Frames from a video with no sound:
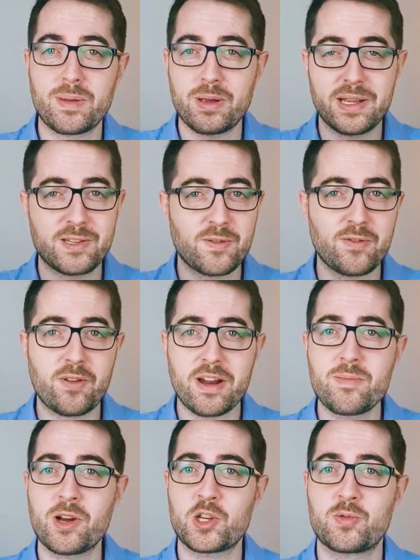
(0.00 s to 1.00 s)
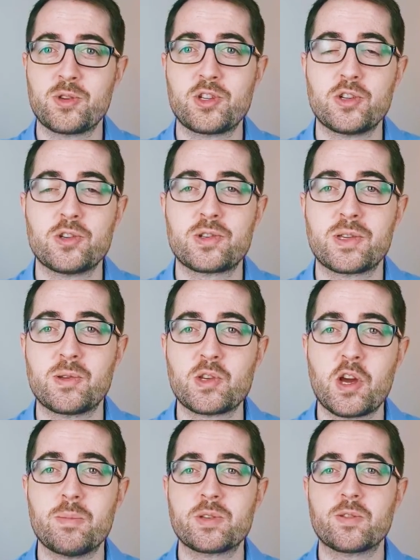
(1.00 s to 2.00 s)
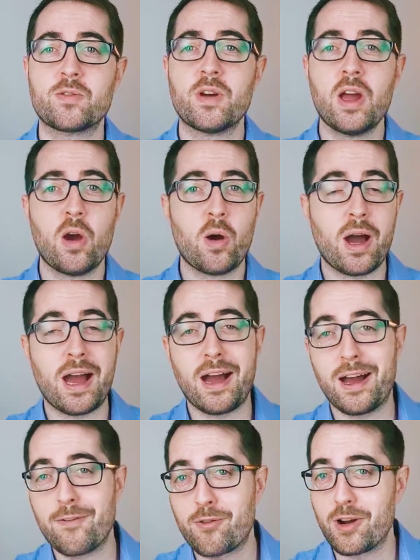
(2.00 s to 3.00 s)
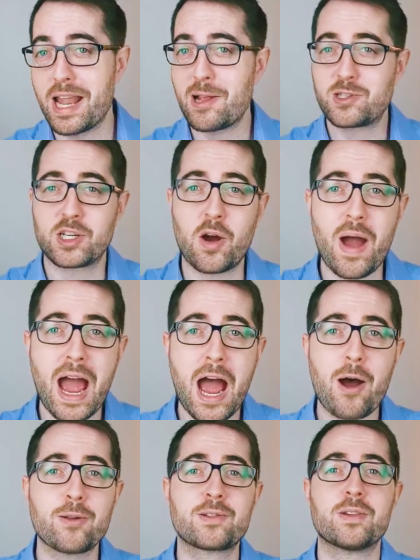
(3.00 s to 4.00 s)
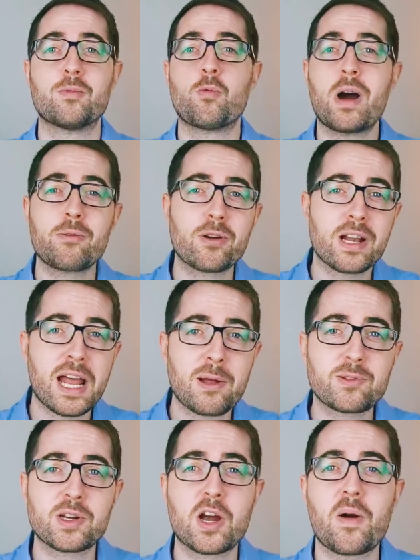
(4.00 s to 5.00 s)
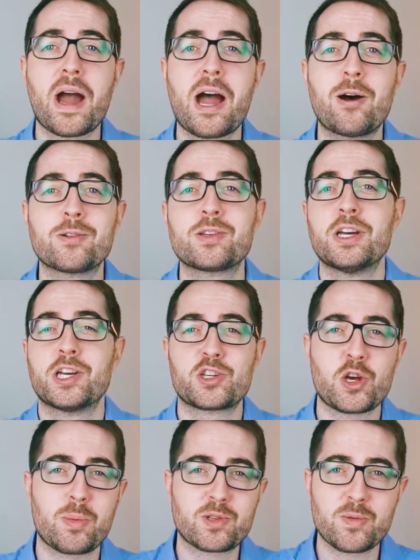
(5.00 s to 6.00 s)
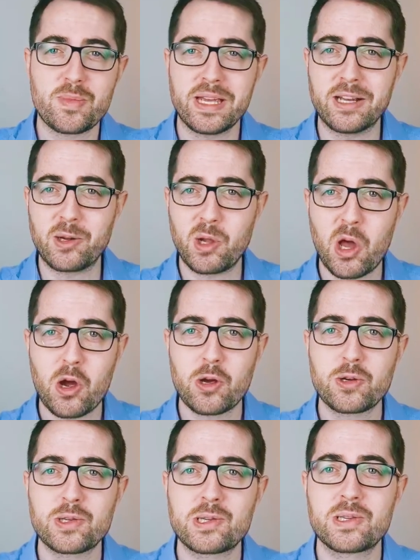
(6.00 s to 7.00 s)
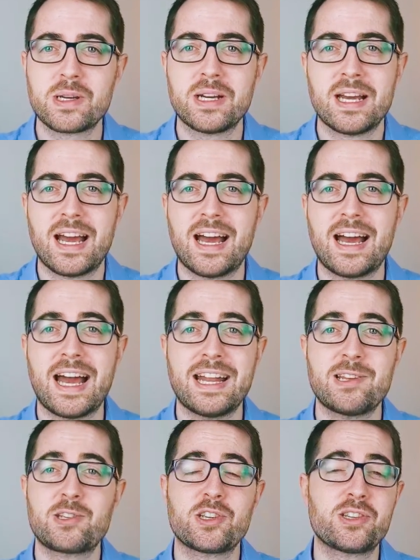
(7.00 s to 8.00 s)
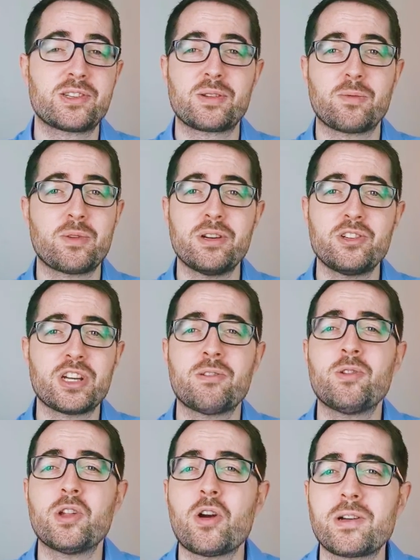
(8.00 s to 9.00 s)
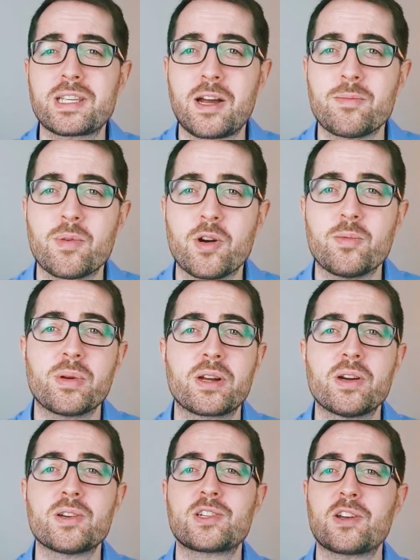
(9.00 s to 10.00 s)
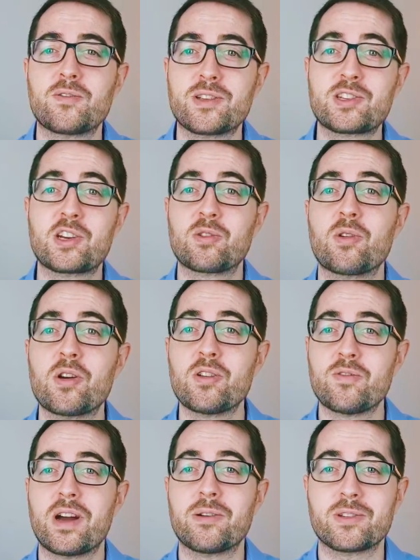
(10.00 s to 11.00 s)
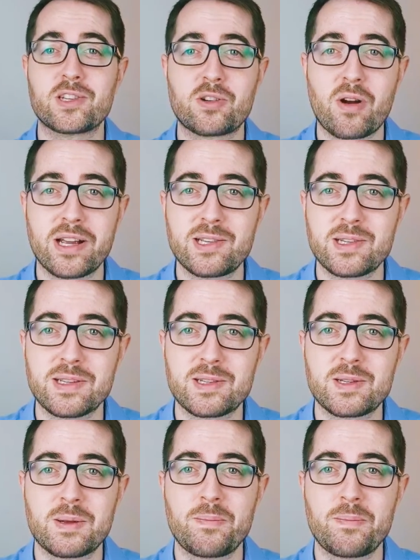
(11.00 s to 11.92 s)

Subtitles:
it's very much reduced in terms of if we're allowed to go out and why we're allowed to go out. Shops are being closed and it's just, we're in general lockdown mode because of this coronavirus crisis.